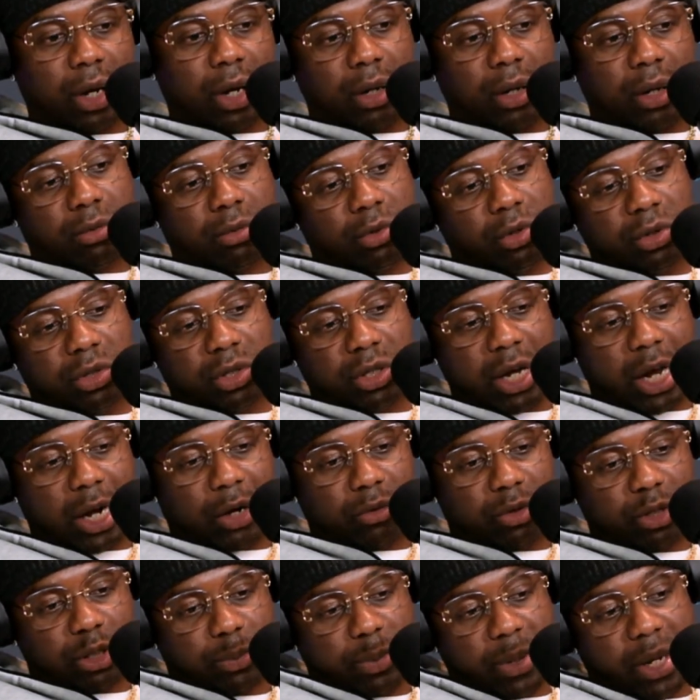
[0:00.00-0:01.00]
you just gotta
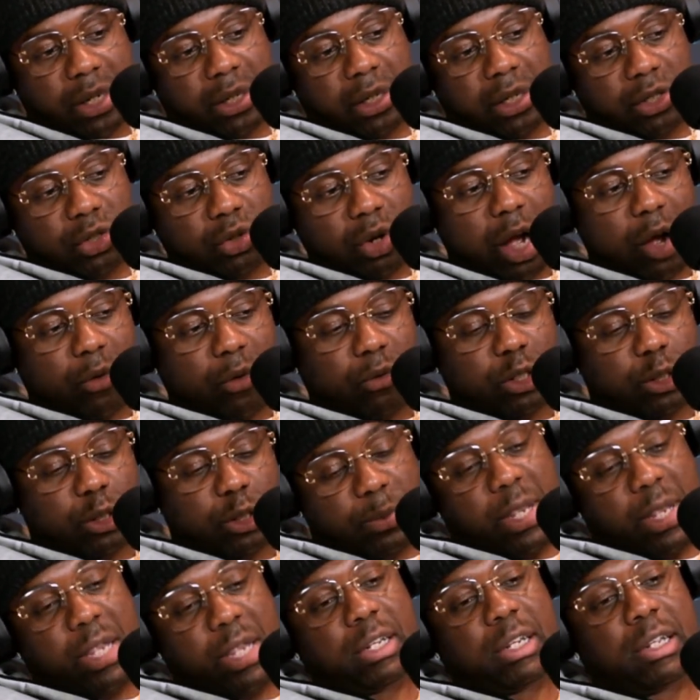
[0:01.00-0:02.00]
respect it. So I
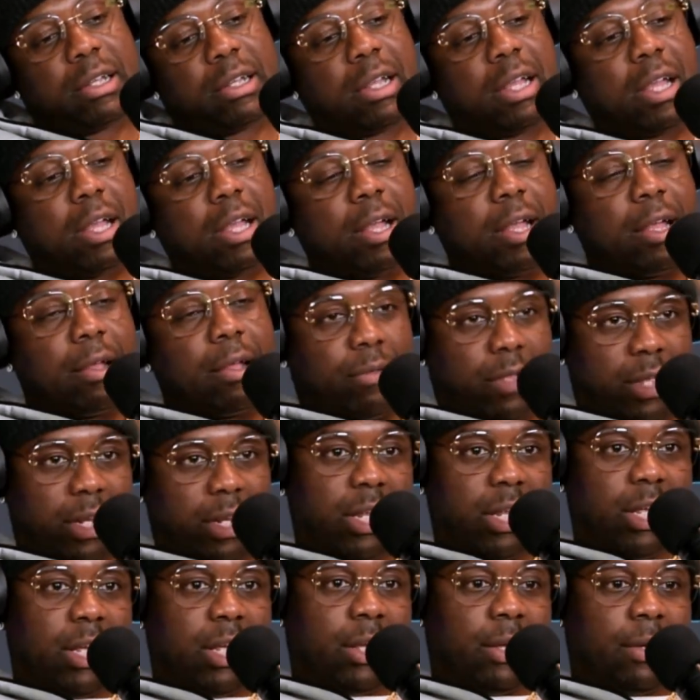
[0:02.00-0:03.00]
respect it. And
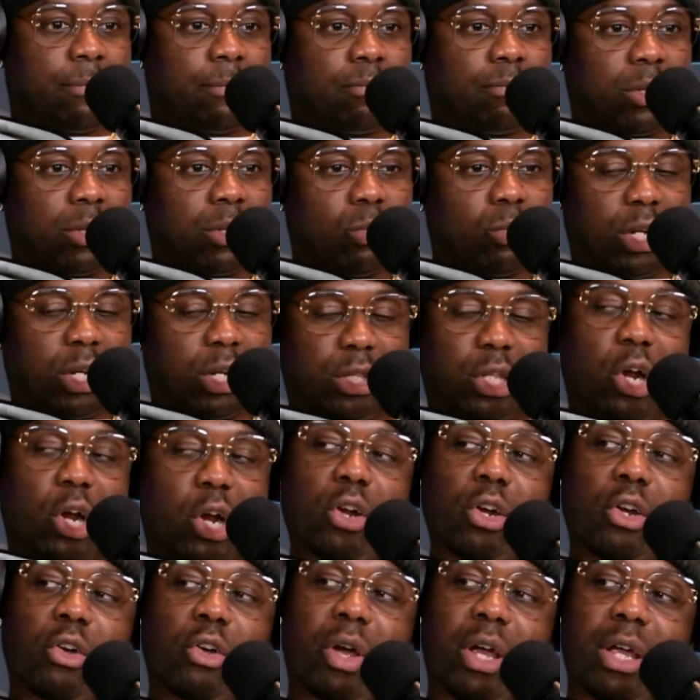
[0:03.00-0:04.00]
then with the 3rd
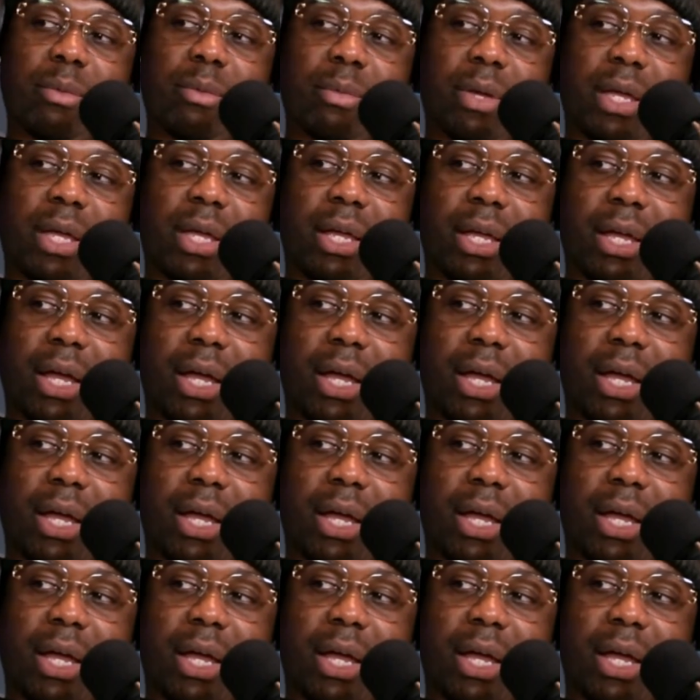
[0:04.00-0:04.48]
grade, man, I